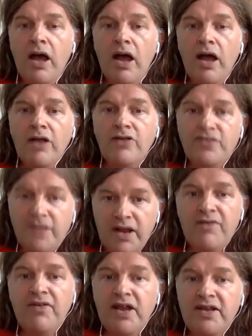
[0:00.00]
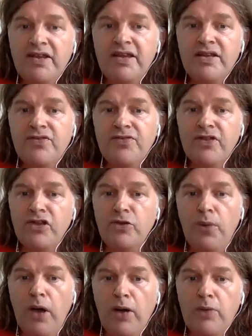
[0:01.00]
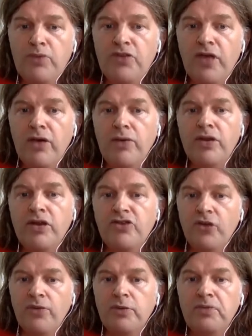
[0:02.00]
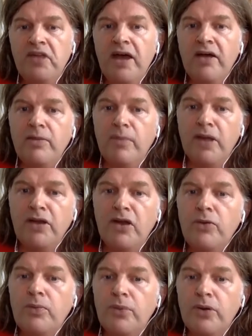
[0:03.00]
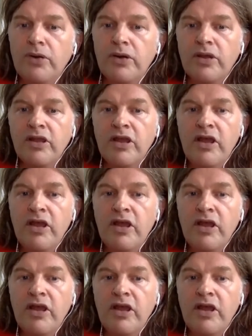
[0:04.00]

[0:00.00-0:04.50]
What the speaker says: I still have ideas for new poems though, and I jot them down in my notebook.